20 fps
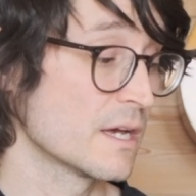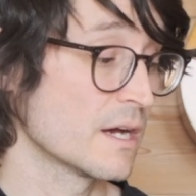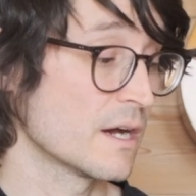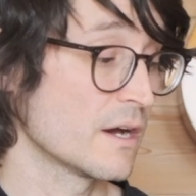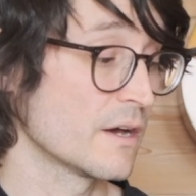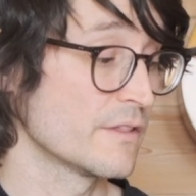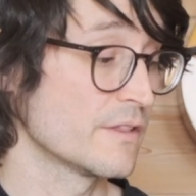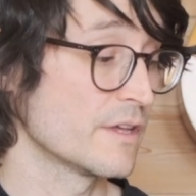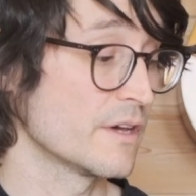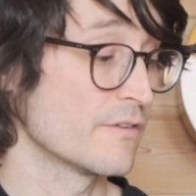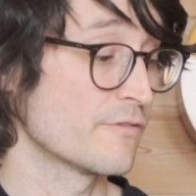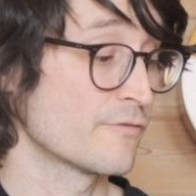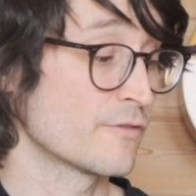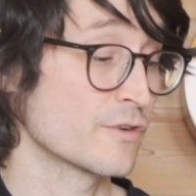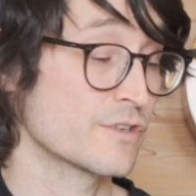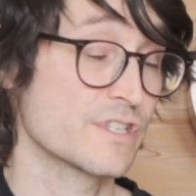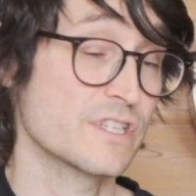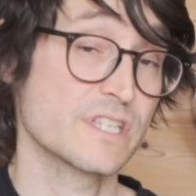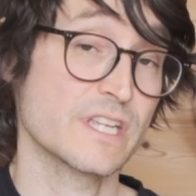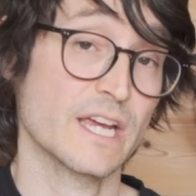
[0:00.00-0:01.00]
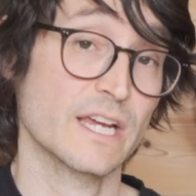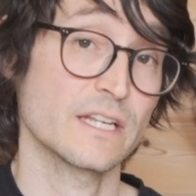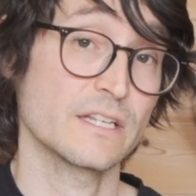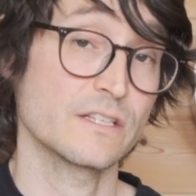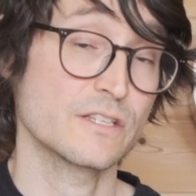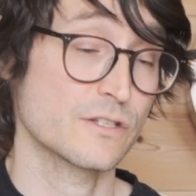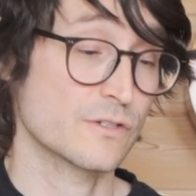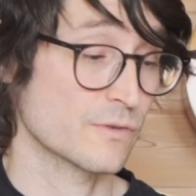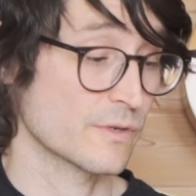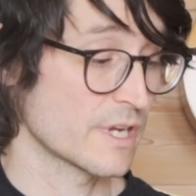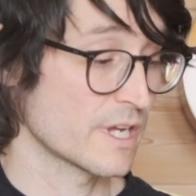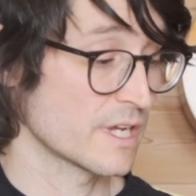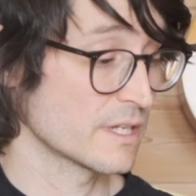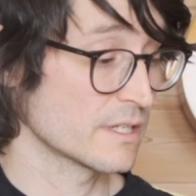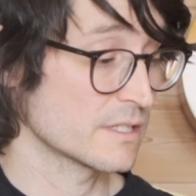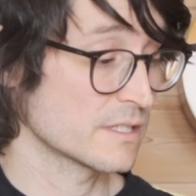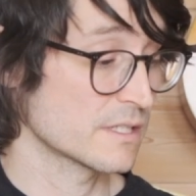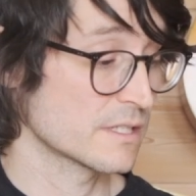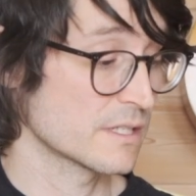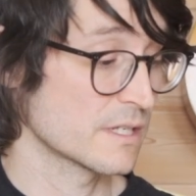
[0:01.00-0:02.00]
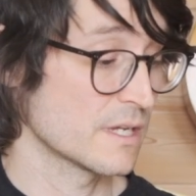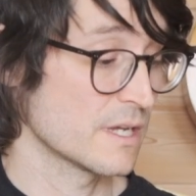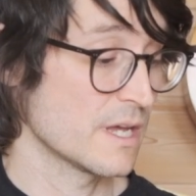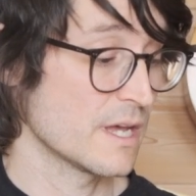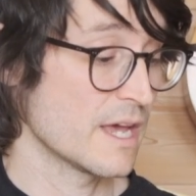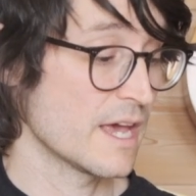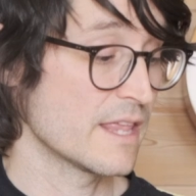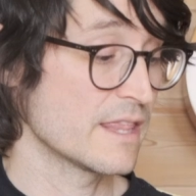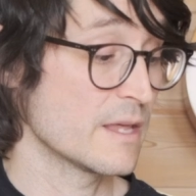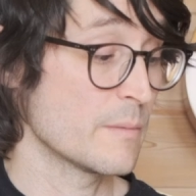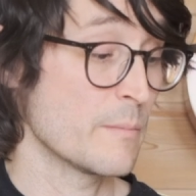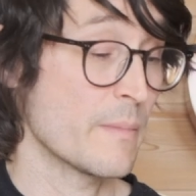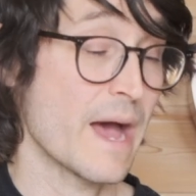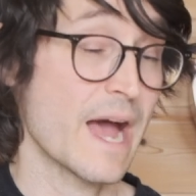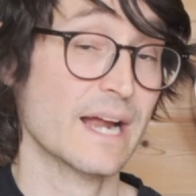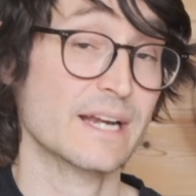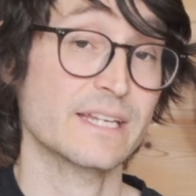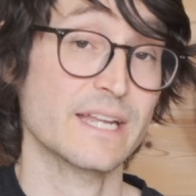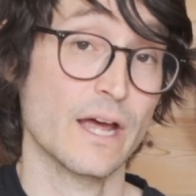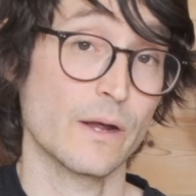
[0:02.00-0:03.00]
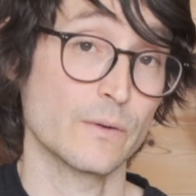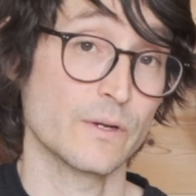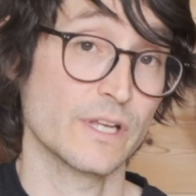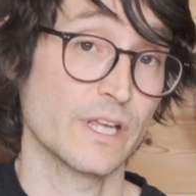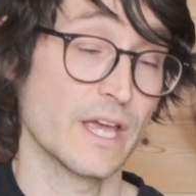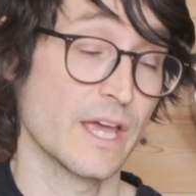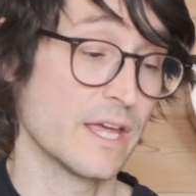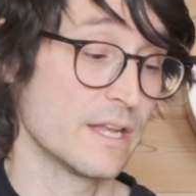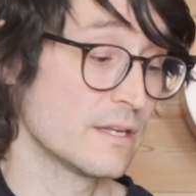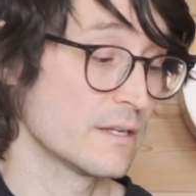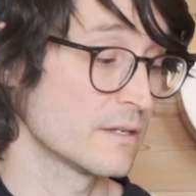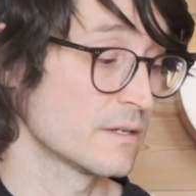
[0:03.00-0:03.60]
on the 1st and 2nd strings, and then back down again.